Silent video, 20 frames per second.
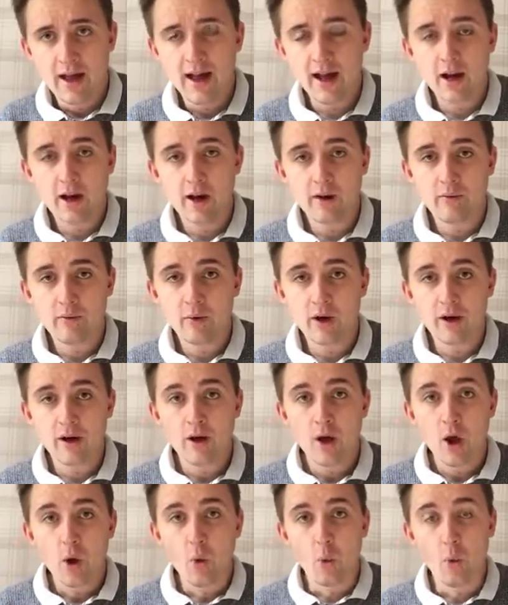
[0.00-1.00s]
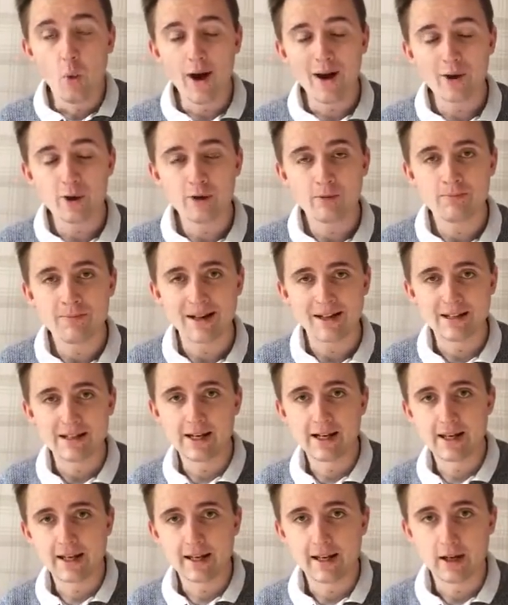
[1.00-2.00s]
Hello everyone, welcome back
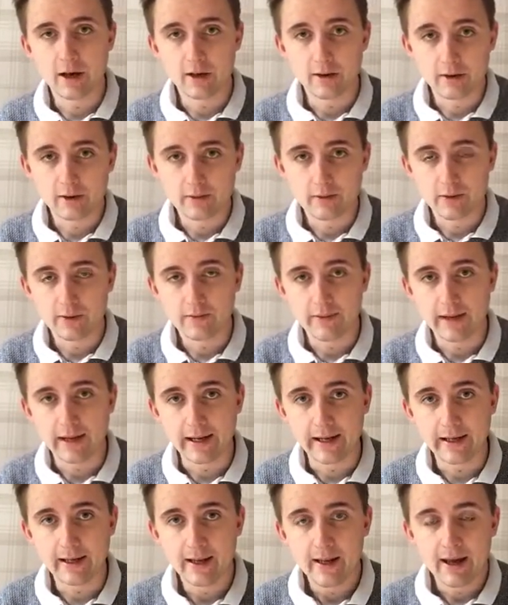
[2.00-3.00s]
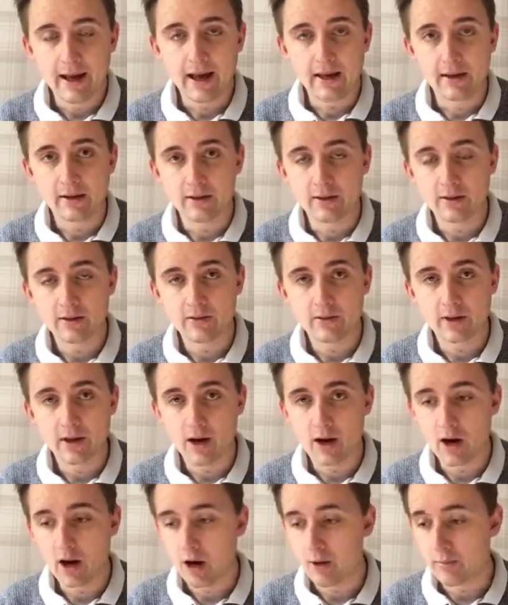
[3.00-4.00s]
to Lucky Loaders 15, and in this
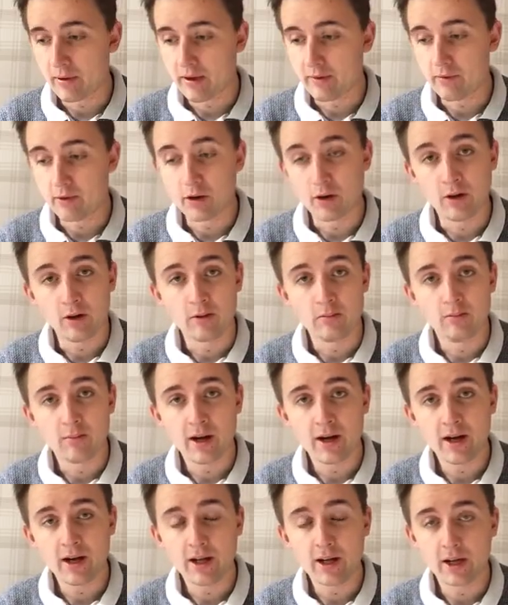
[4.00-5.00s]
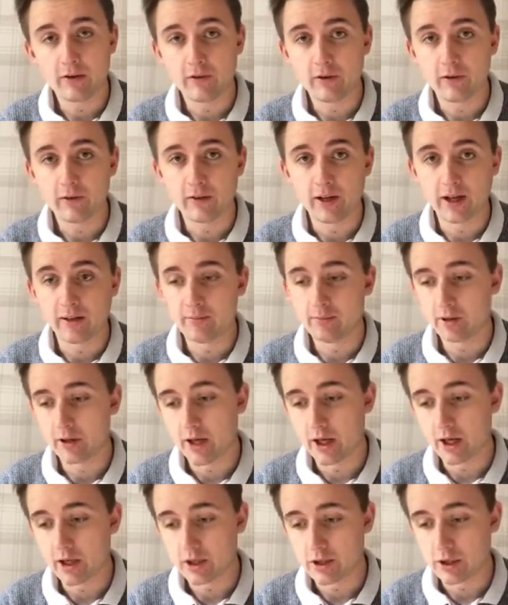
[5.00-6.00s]
video I'll be giving you my Lucky 15
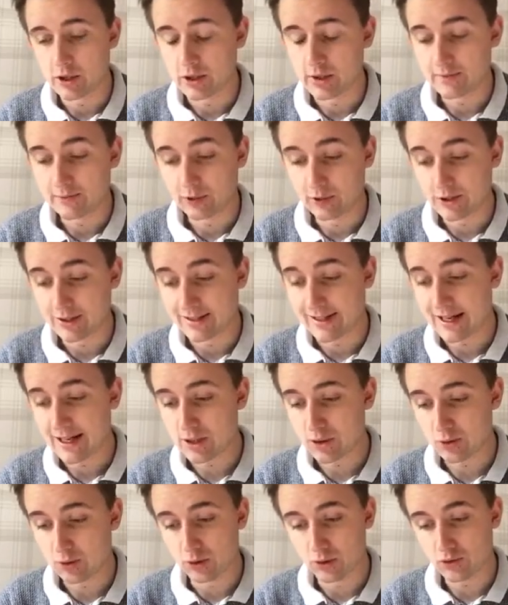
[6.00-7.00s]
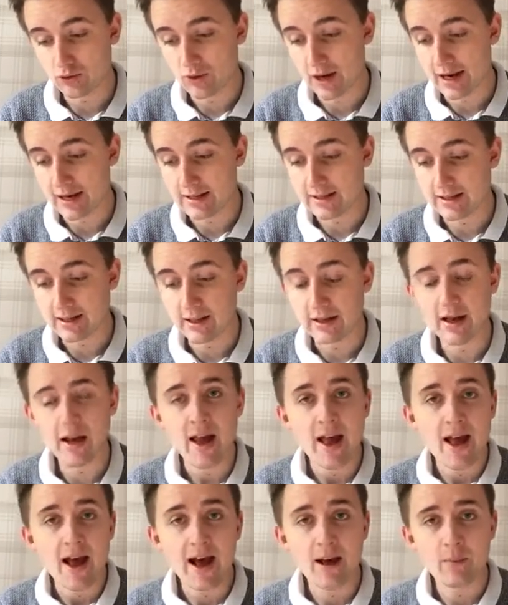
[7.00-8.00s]
predictions for today's horse racing,
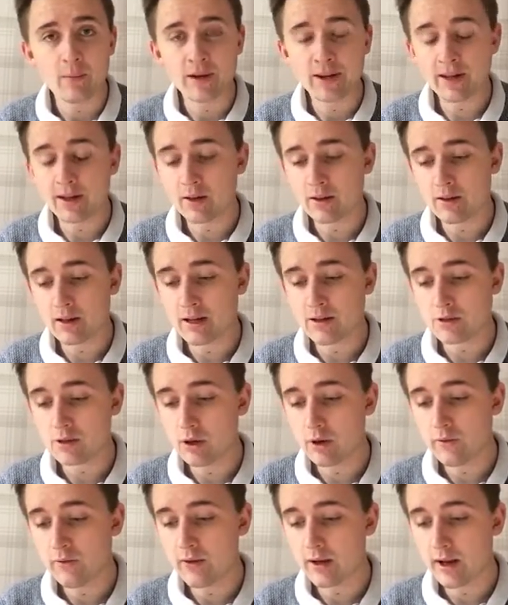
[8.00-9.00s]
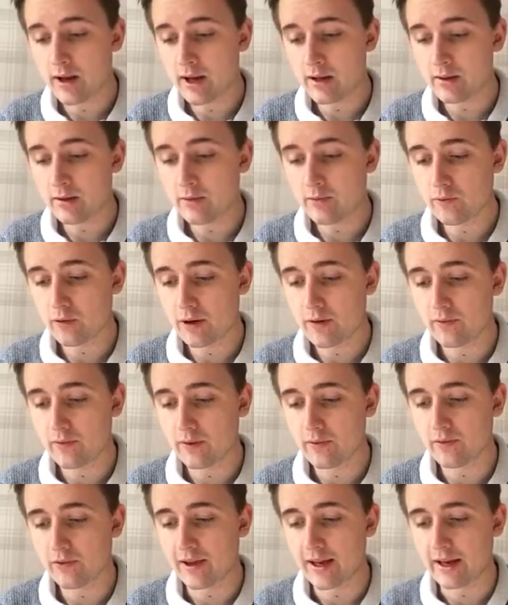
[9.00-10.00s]
and we kick things off in the
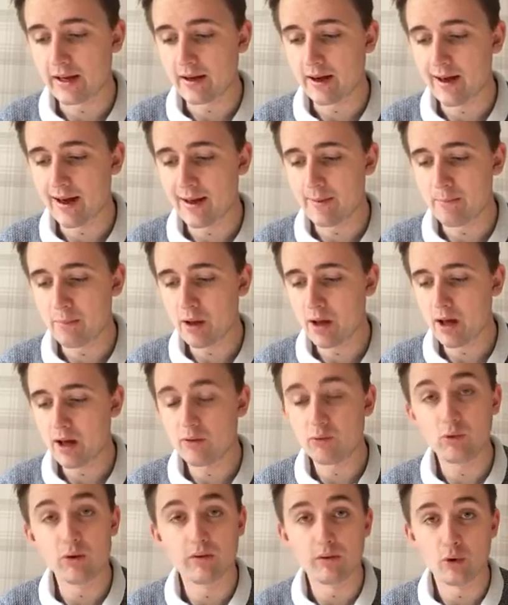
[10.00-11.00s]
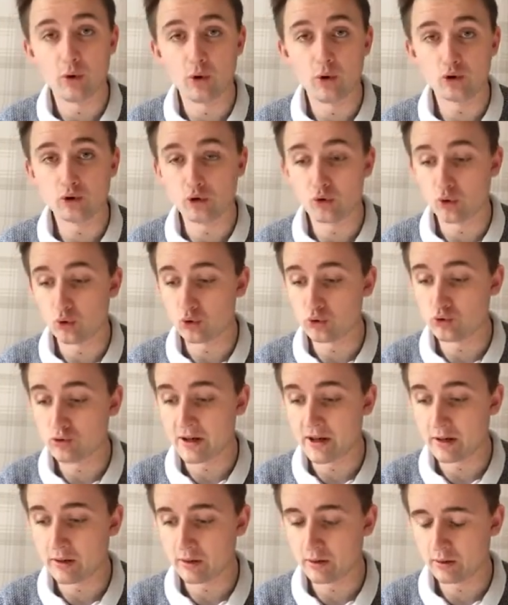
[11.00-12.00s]
3.15 at Perth with a horse called
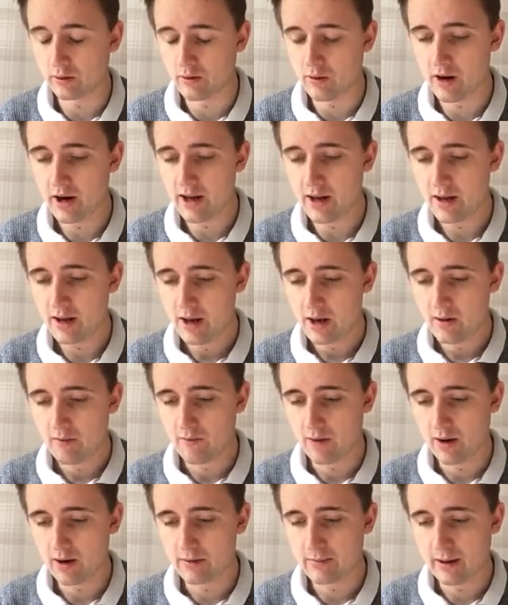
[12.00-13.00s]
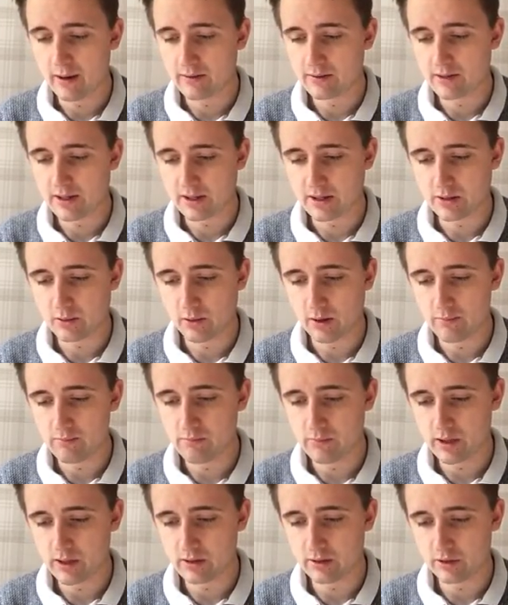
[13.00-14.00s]
Creadan Grae, round about
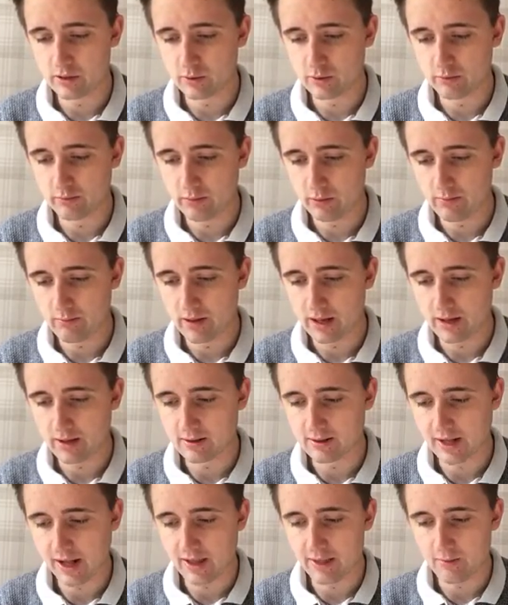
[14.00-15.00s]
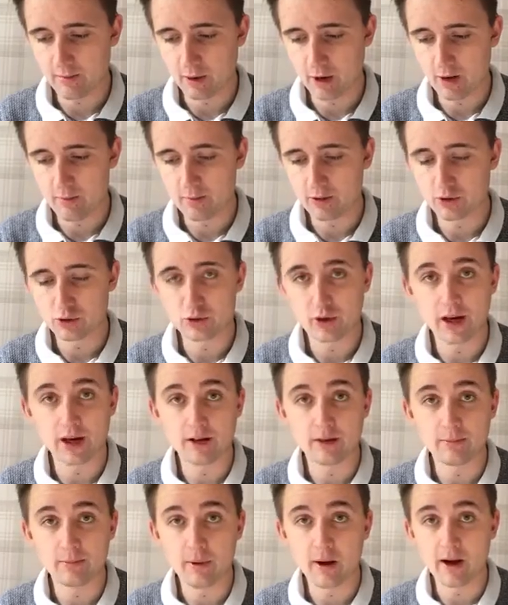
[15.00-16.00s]
6-1, best odds with bookmakers at the moment,
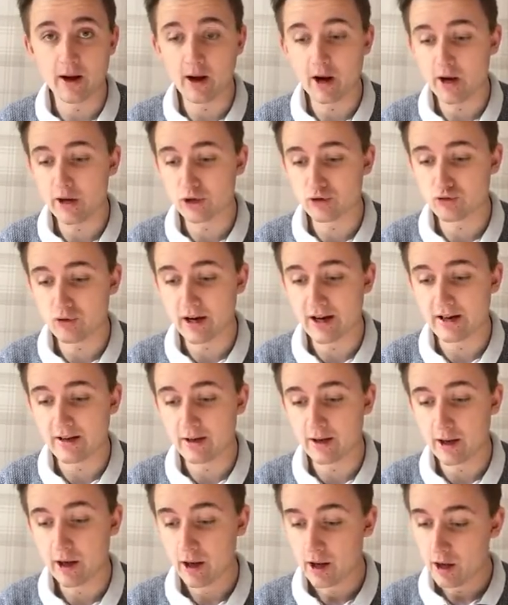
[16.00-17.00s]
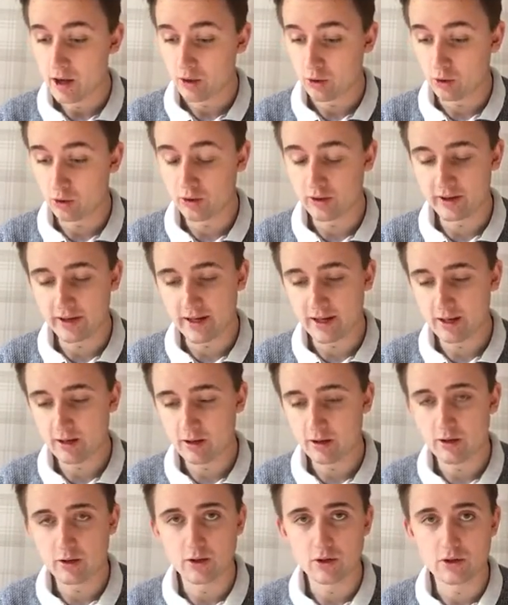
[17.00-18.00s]
trained by Irish raider Gordon
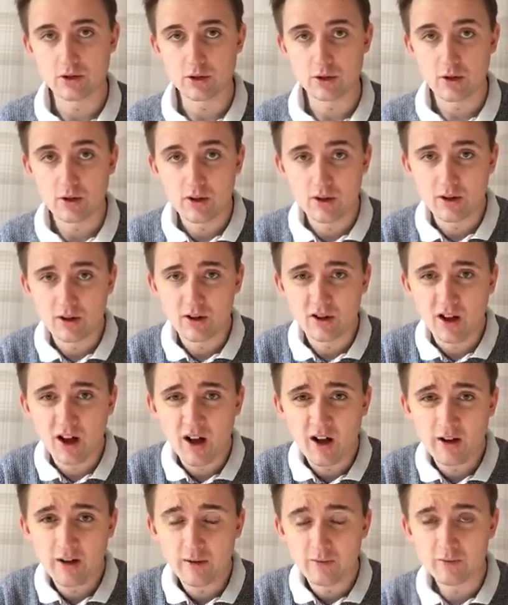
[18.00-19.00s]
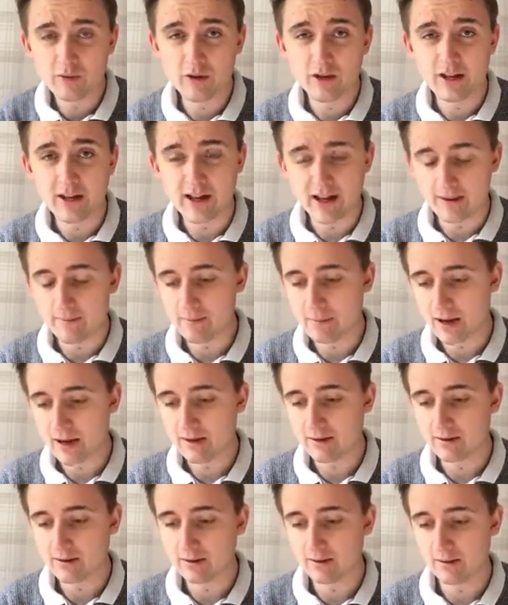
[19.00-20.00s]
Elliott, who's kind of really getting
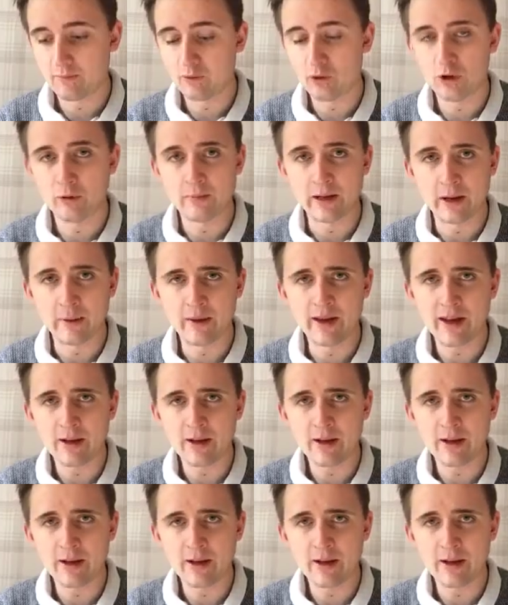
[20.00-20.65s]
back into some form now.